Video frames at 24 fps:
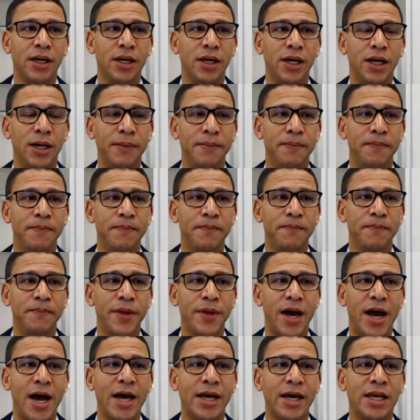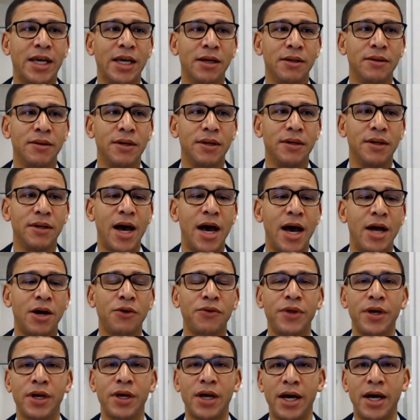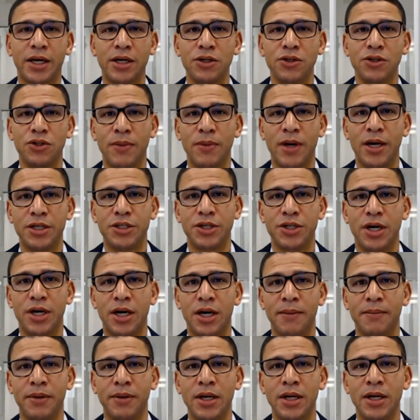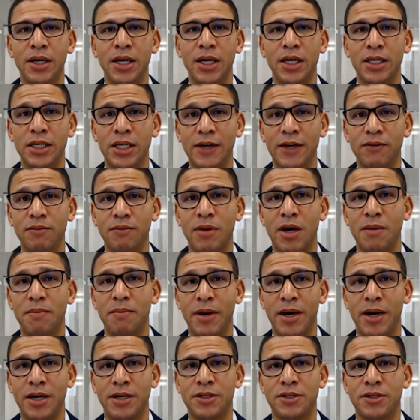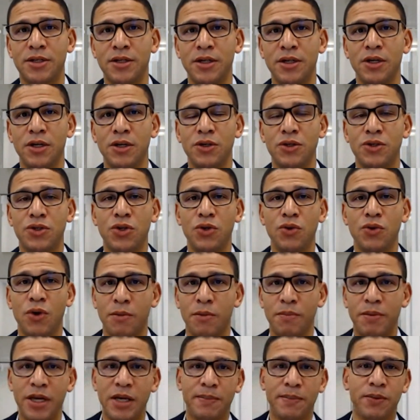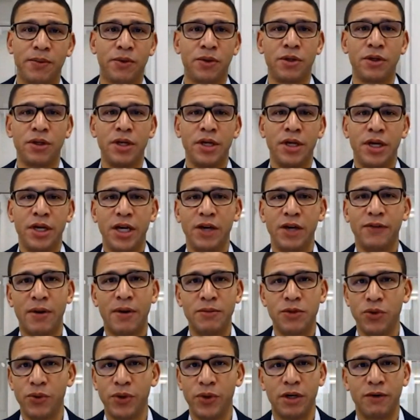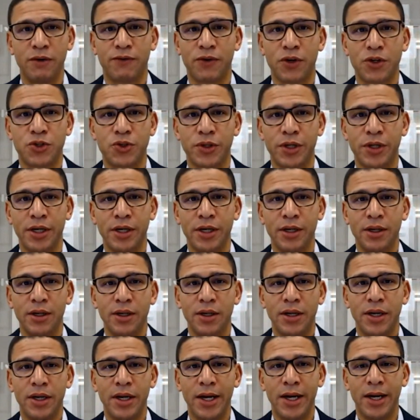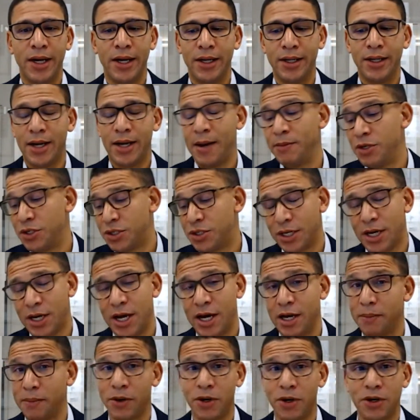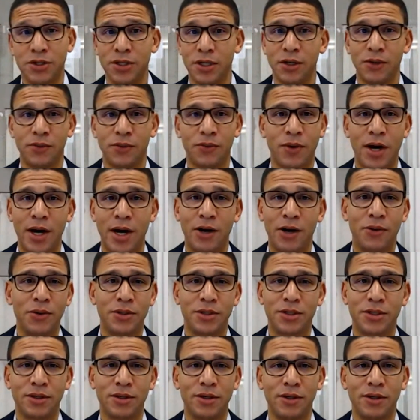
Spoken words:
I don't think I can do my job in giving my best to our people if I'm doing it virtually. And I'm just the kind of person where I don't